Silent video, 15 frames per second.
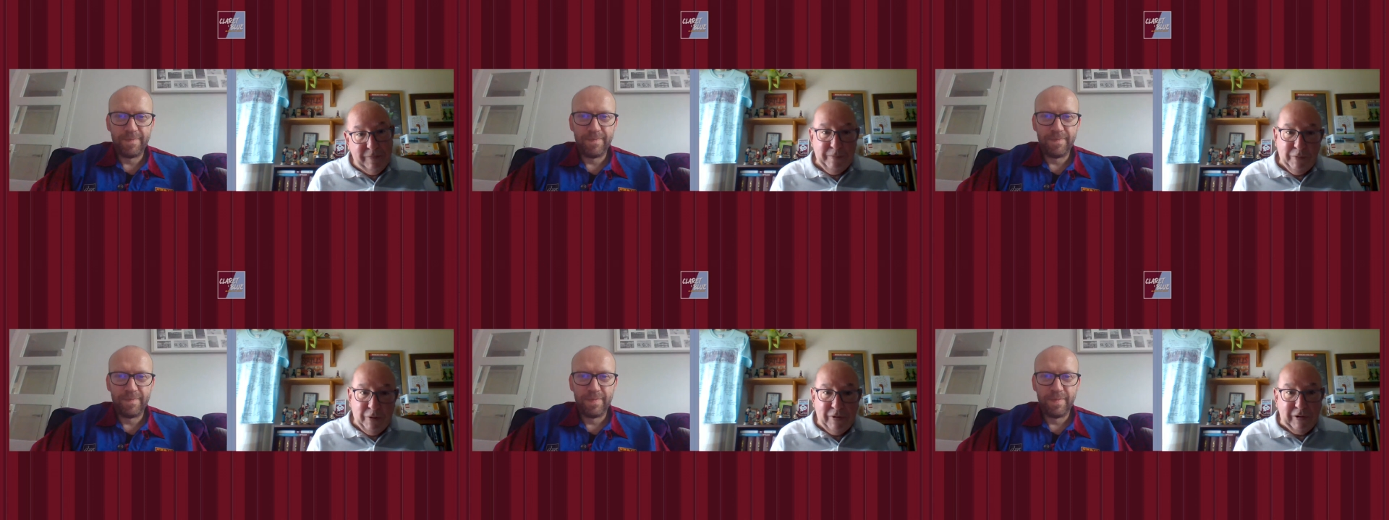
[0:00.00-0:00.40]

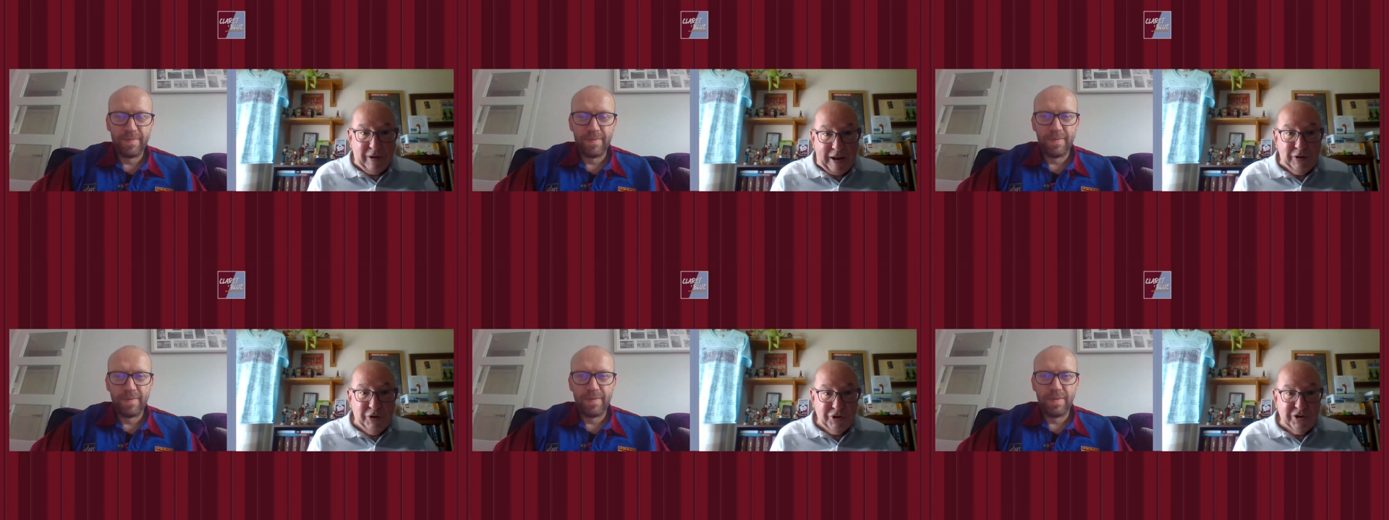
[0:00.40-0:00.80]
Speaker 1: not
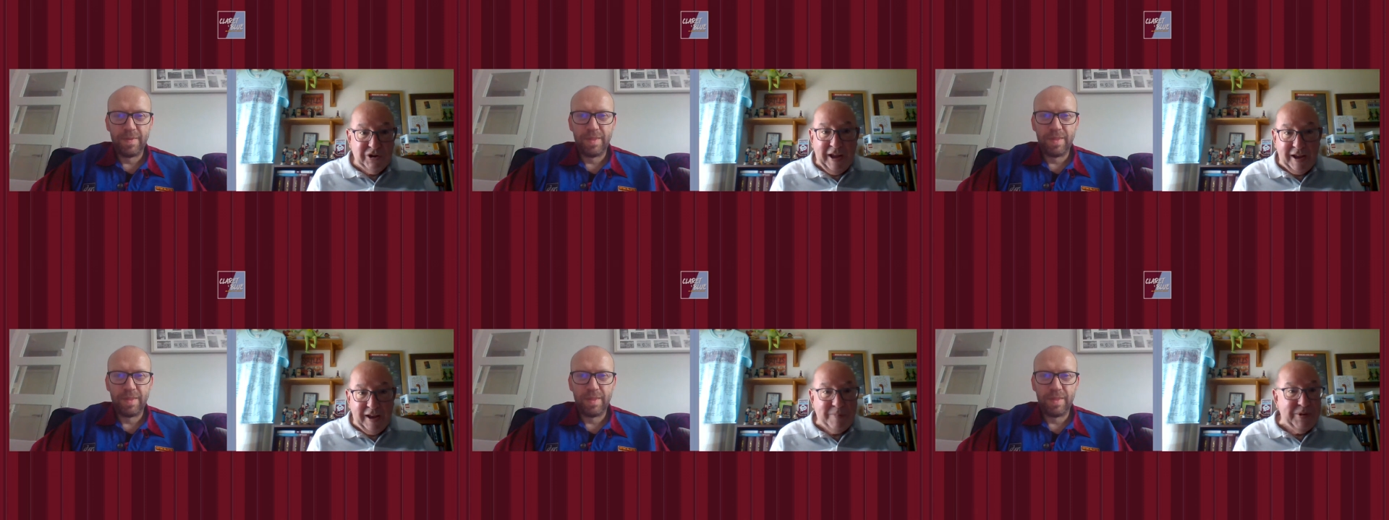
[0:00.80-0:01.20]
na just
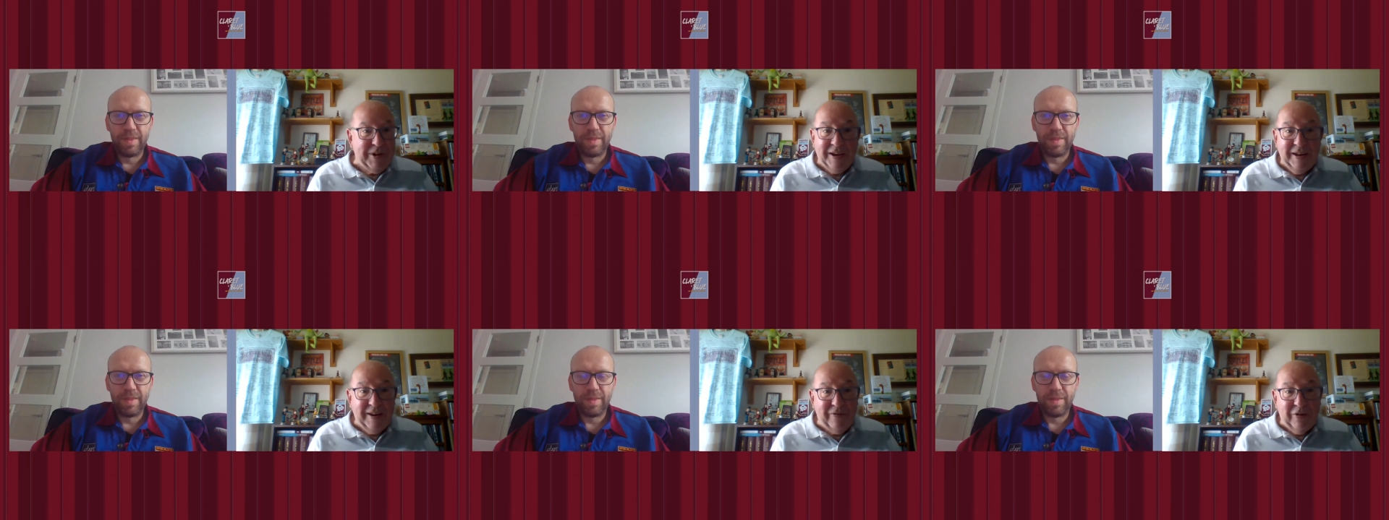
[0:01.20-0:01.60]
names, they
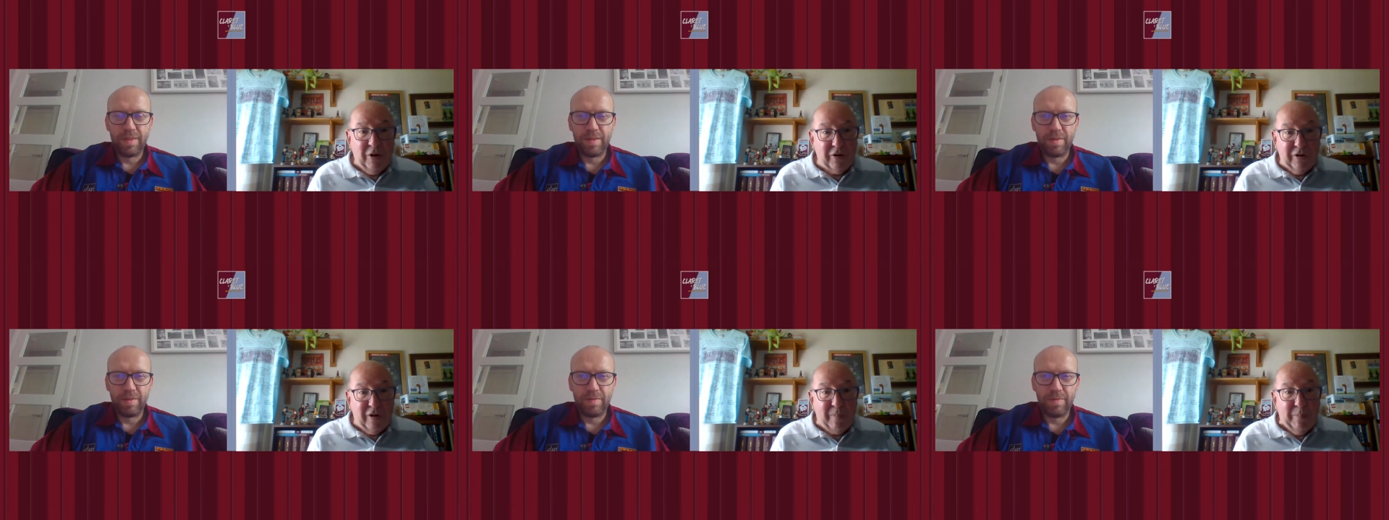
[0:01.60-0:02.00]
hadn't even
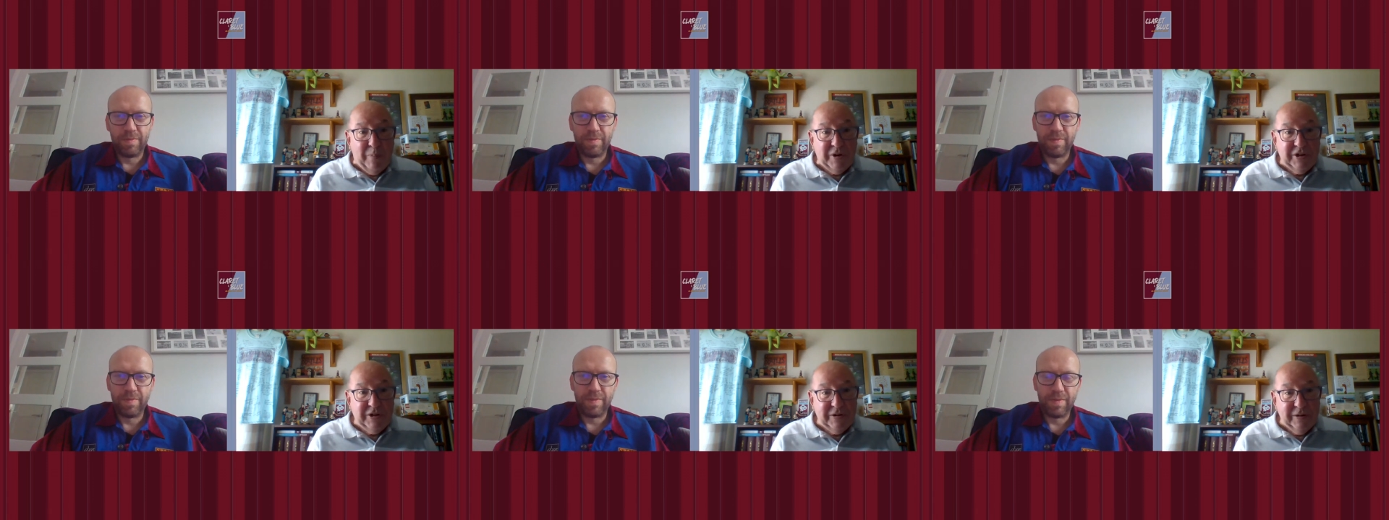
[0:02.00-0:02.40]
got
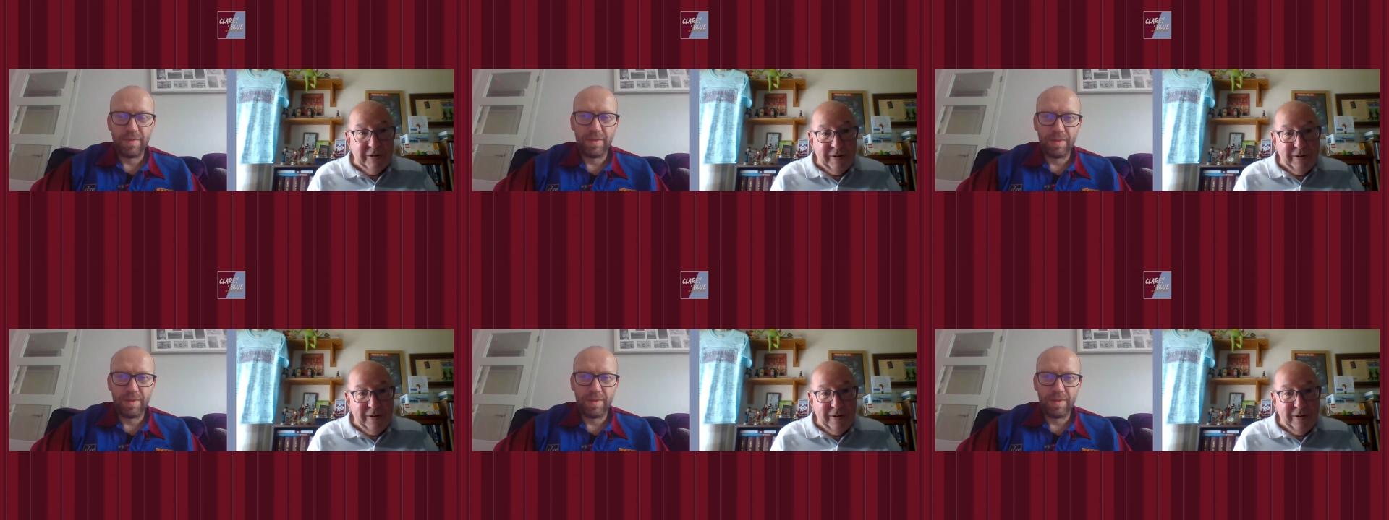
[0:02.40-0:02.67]
numbers,